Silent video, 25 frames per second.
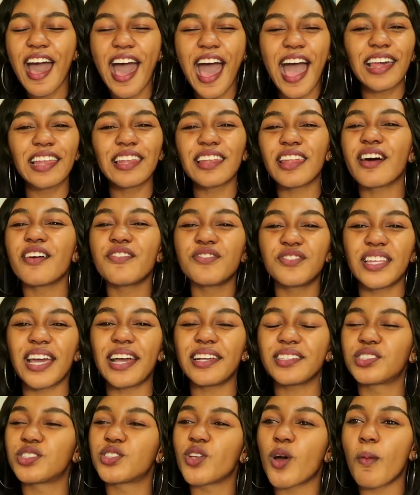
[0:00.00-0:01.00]
I love
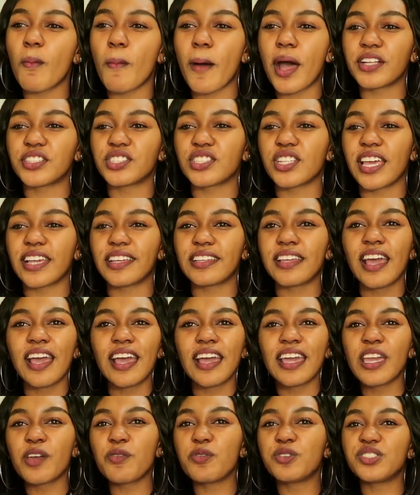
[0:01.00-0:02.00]
that so much. Like,
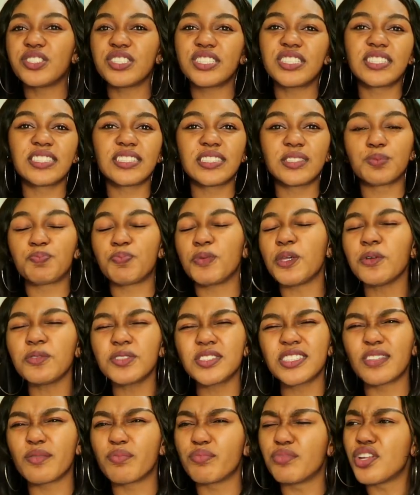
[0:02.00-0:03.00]
he would just spew
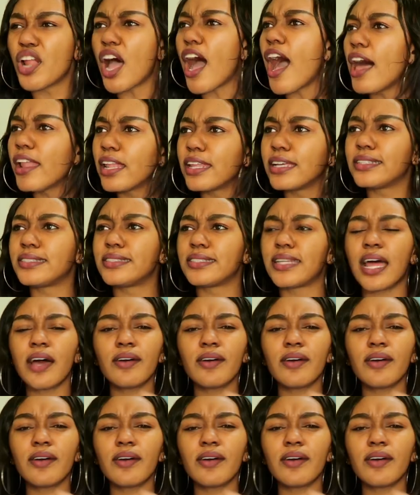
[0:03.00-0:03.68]
some knowledge,